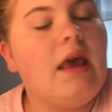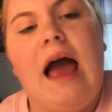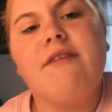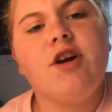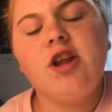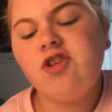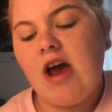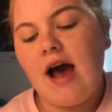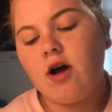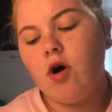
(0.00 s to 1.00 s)
I've got the
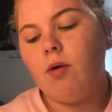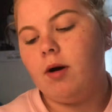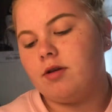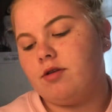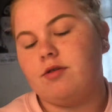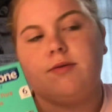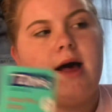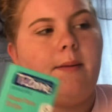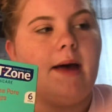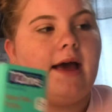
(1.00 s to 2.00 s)
charcoal ones as
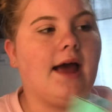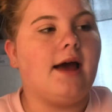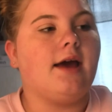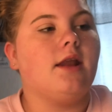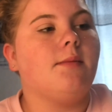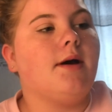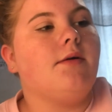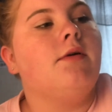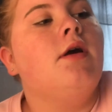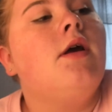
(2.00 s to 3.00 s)
well, but I can't get them
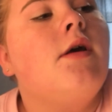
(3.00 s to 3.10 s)
out.